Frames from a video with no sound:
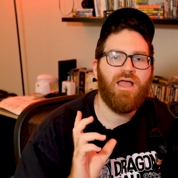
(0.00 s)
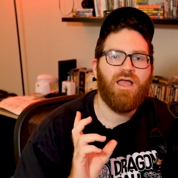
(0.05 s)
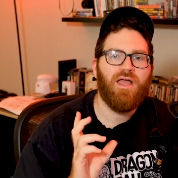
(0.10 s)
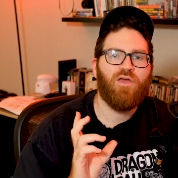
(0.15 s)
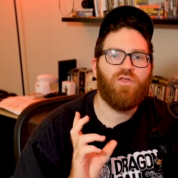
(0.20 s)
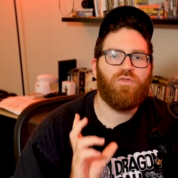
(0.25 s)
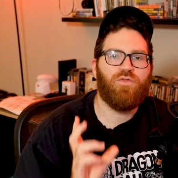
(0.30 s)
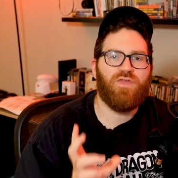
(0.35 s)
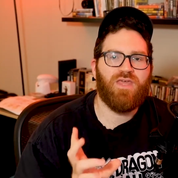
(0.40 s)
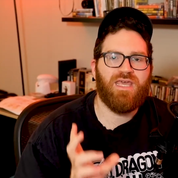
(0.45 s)

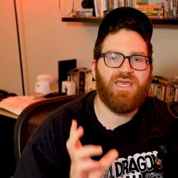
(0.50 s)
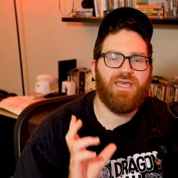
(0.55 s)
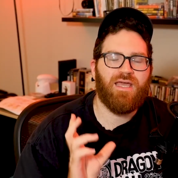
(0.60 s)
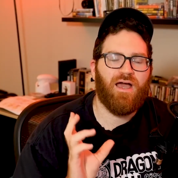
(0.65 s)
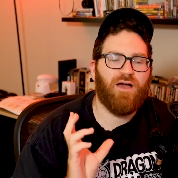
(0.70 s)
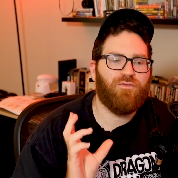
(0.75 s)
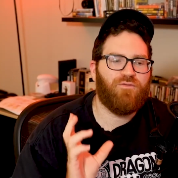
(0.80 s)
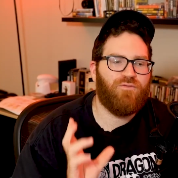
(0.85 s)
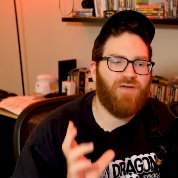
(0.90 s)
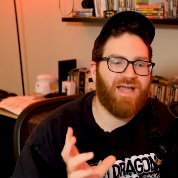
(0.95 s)
the
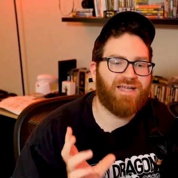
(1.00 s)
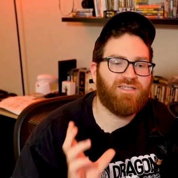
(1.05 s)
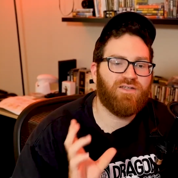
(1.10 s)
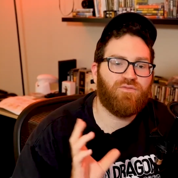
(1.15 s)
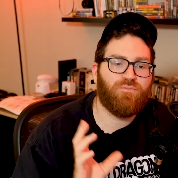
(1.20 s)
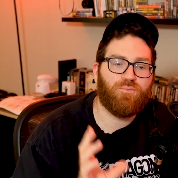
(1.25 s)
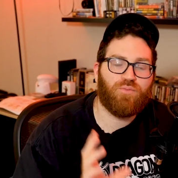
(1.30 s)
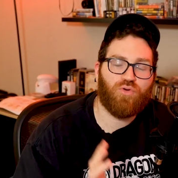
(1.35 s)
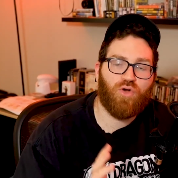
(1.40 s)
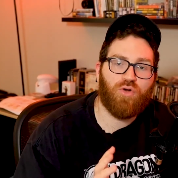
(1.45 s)
effect
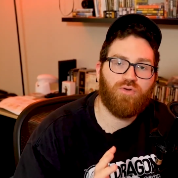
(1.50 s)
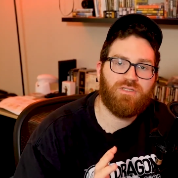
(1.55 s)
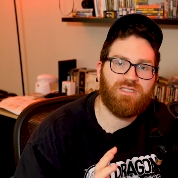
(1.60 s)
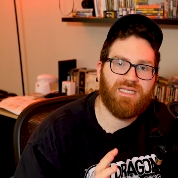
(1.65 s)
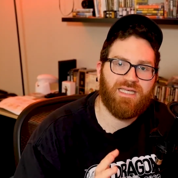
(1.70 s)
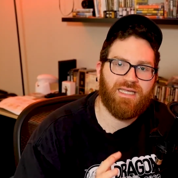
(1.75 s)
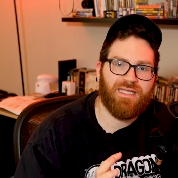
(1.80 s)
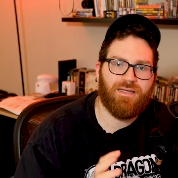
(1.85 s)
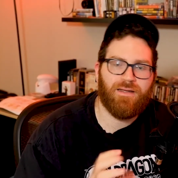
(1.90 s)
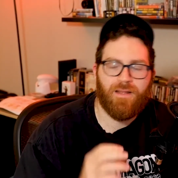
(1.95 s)
of
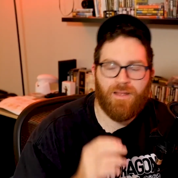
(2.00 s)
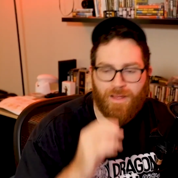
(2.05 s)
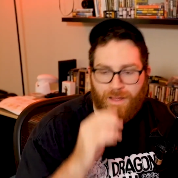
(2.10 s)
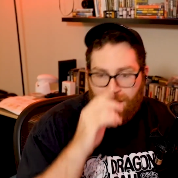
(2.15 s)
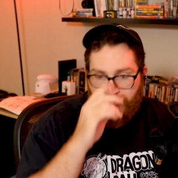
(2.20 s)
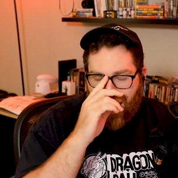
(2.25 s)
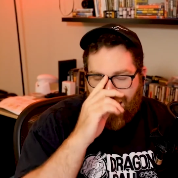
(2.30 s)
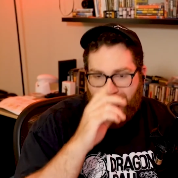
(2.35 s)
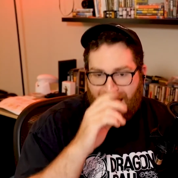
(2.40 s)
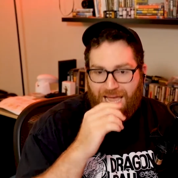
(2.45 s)
protein
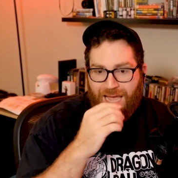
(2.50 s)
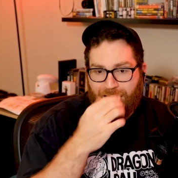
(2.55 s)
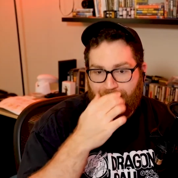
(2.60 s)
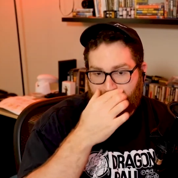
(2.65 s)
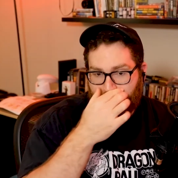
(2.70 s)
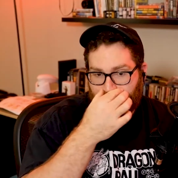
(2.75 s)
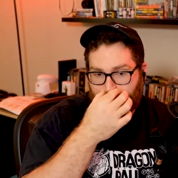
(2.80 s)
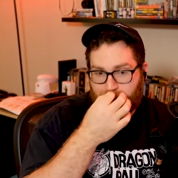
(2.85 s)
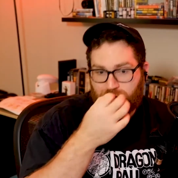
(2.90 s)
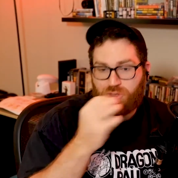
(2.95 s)

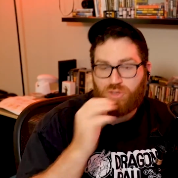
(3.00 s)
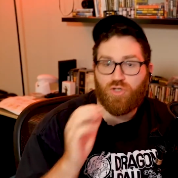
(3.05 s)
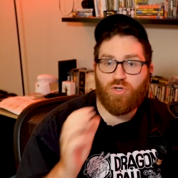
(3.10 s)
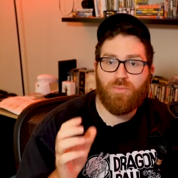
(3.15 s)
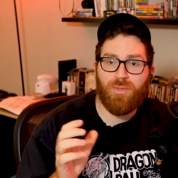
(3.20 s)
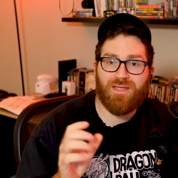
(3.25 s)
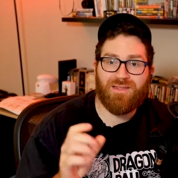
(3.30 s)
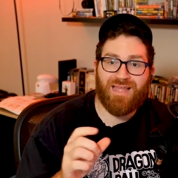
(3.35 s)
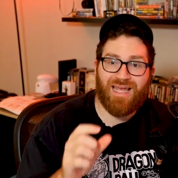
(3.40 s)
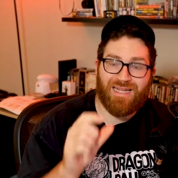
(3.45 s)
and
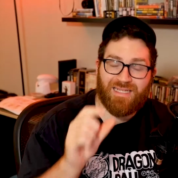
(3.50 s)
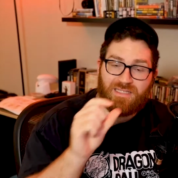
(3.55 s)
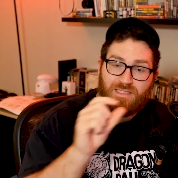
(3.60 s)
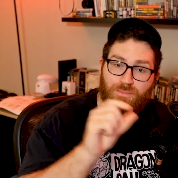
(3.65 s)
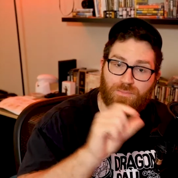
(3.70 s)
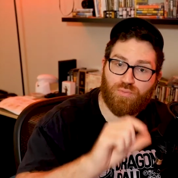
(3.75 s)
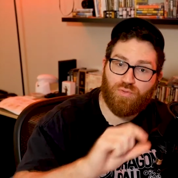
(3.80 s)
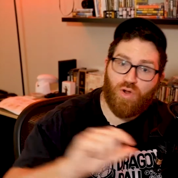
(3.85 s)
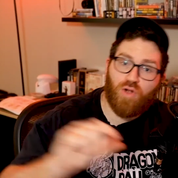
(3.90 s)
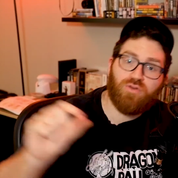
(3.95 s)
assuming that it's the
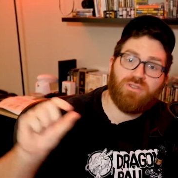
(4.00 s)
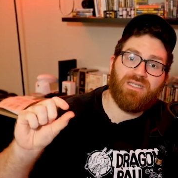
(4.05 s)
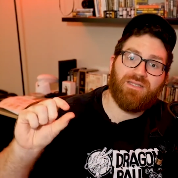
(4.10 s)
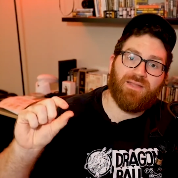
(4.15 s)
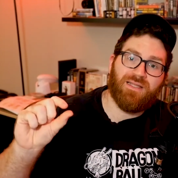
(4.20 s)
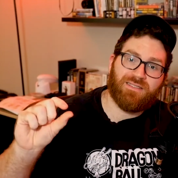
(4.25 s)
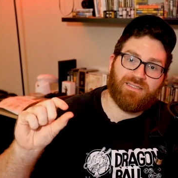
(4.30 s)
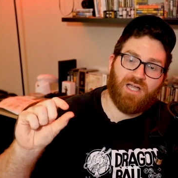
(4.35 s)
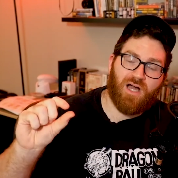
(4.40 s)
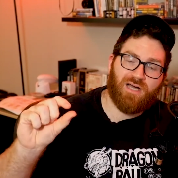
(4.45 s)
protein
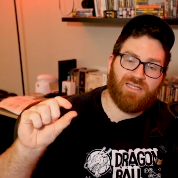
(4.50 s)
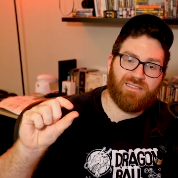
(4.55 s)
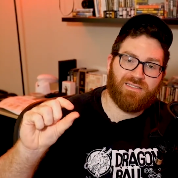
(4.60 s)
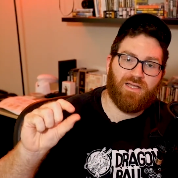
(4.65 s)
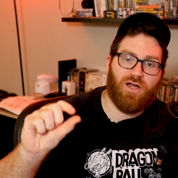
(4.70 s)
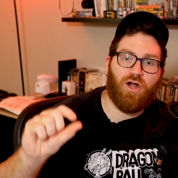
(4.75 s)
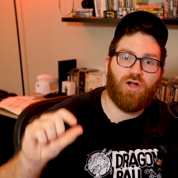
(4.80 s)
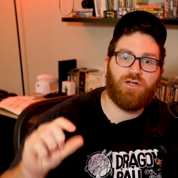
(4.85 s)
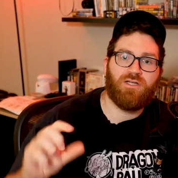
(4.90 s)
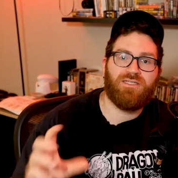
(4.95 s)
that's causing
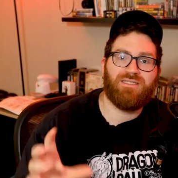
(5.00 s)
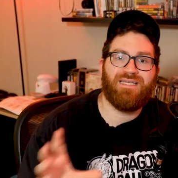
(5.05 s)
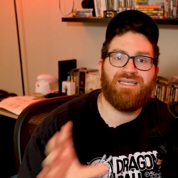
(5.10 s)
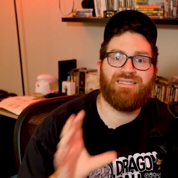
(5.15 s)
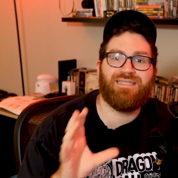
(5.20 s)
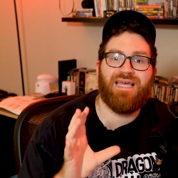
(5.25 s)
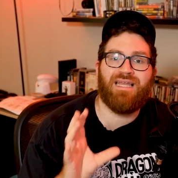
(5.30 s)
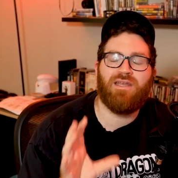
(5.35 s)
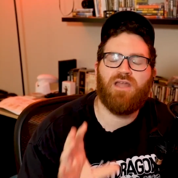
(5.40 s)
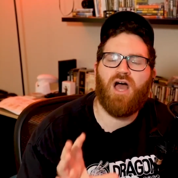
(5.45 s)
the heart
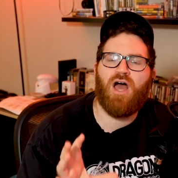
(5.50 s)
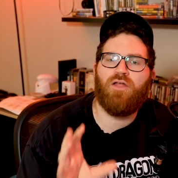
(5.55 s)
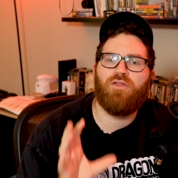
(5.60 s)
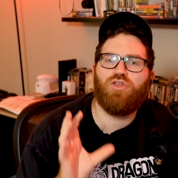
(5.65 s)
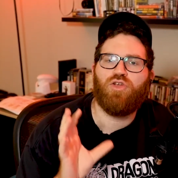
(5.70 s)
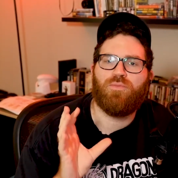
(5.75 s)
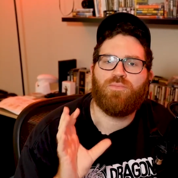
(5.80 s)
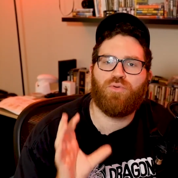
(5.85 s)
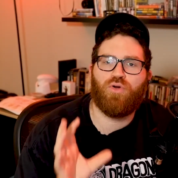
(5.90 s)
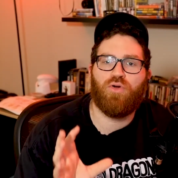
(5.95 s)
disease and not
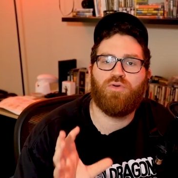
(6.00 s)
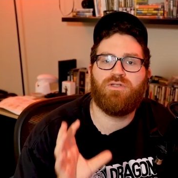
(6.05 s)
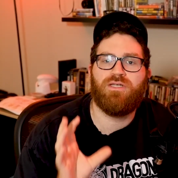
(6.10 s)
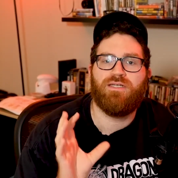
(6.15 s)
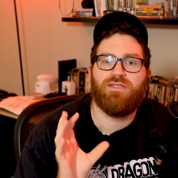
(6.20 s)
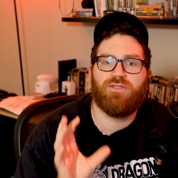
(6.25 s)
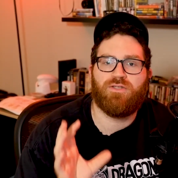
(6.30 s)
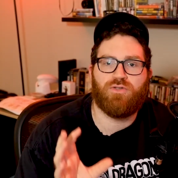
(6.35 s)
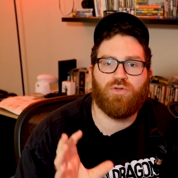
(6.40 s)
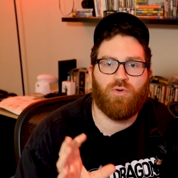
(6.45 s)
your
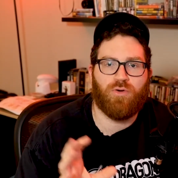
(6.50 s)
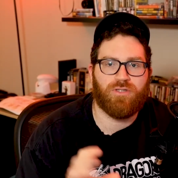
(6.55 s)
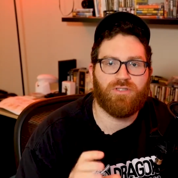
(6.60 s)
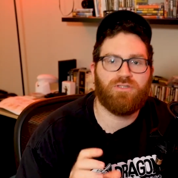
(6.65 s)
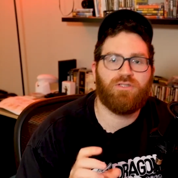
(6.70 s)
protein source.